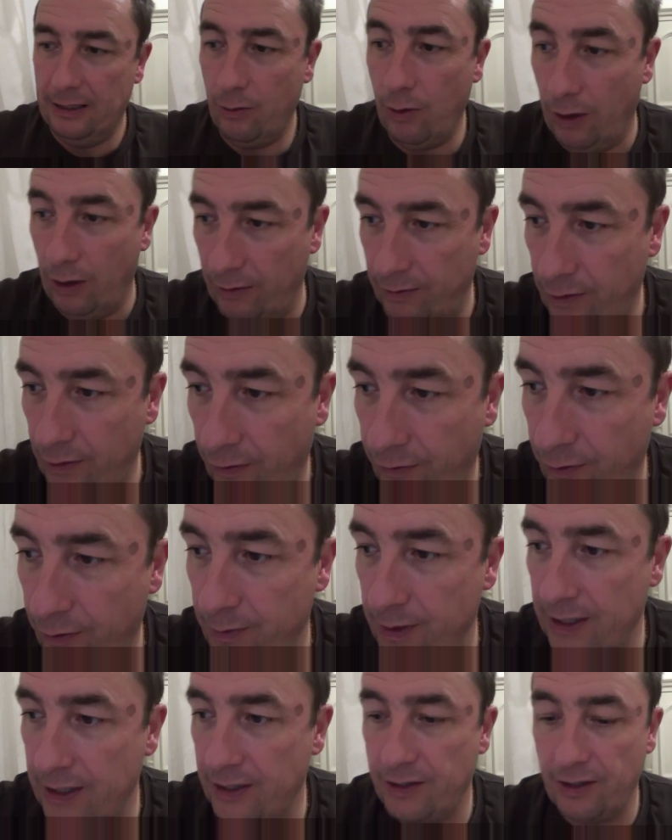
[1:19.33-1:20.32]
Well, not for
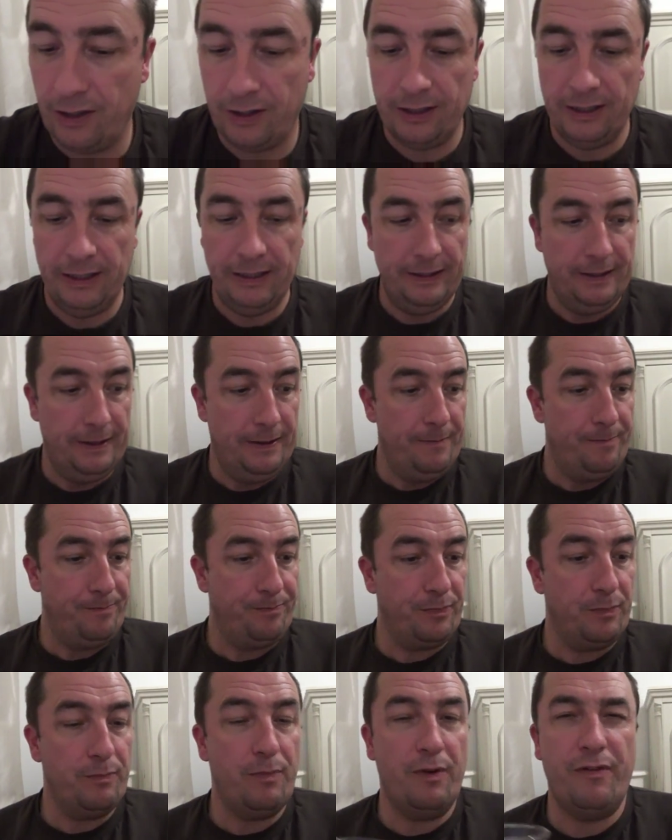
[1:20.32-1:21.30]
me, it's not.
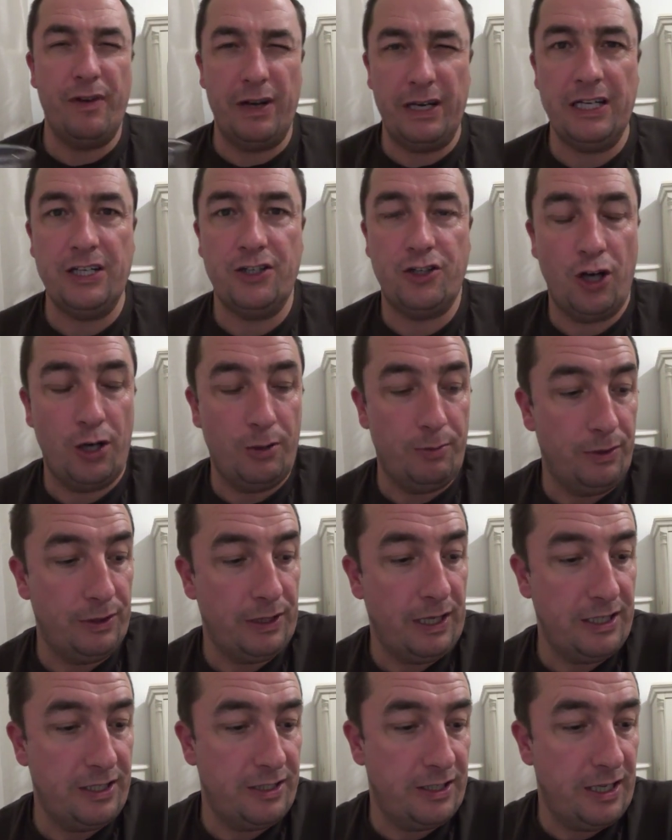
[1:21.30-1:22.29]
But very enjoyable,
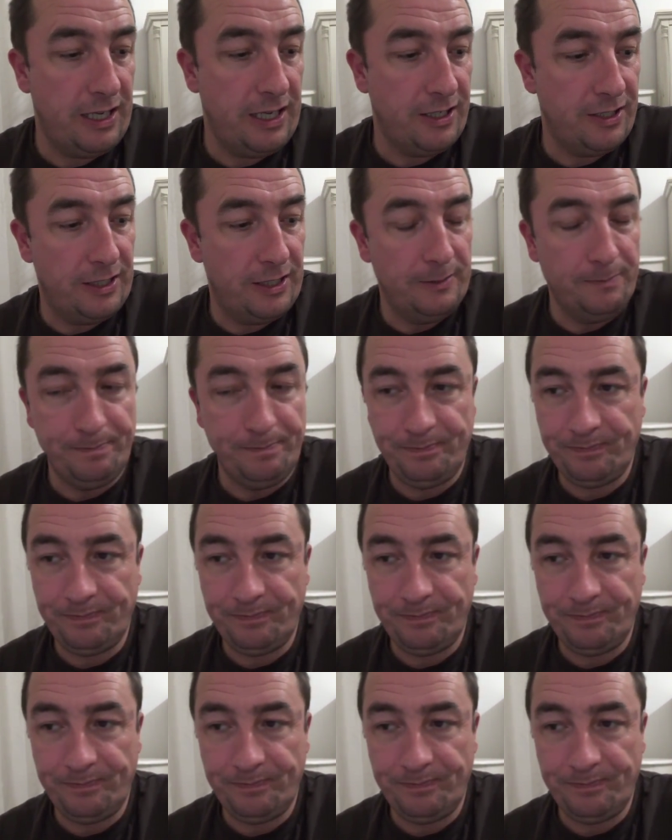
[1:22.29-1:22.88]
nice tasting.